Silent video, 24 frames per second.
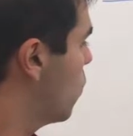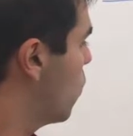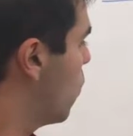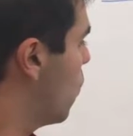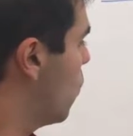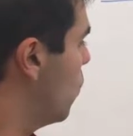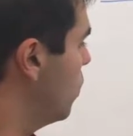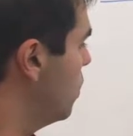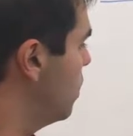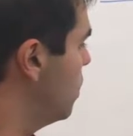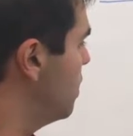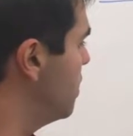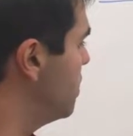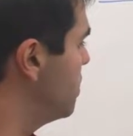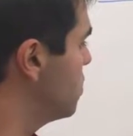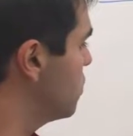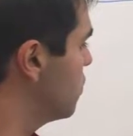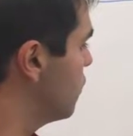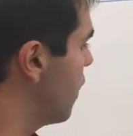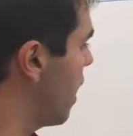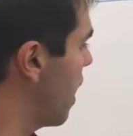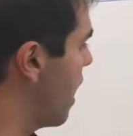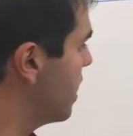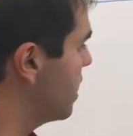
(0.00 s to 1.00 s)
coordinates
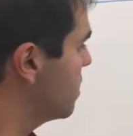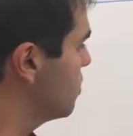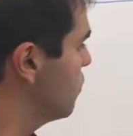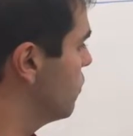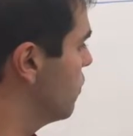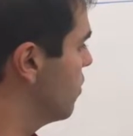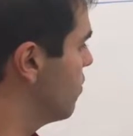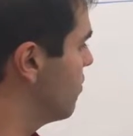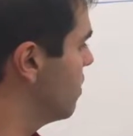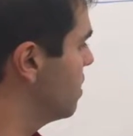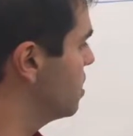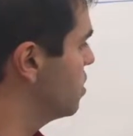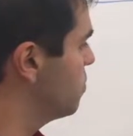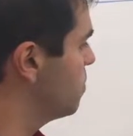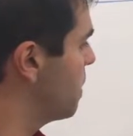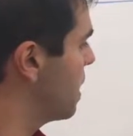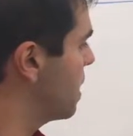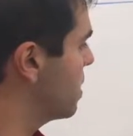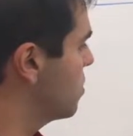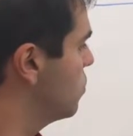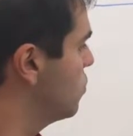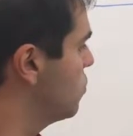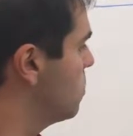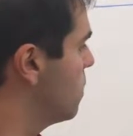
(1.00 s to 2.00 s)
of x with
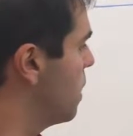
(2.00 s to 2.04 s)
respect to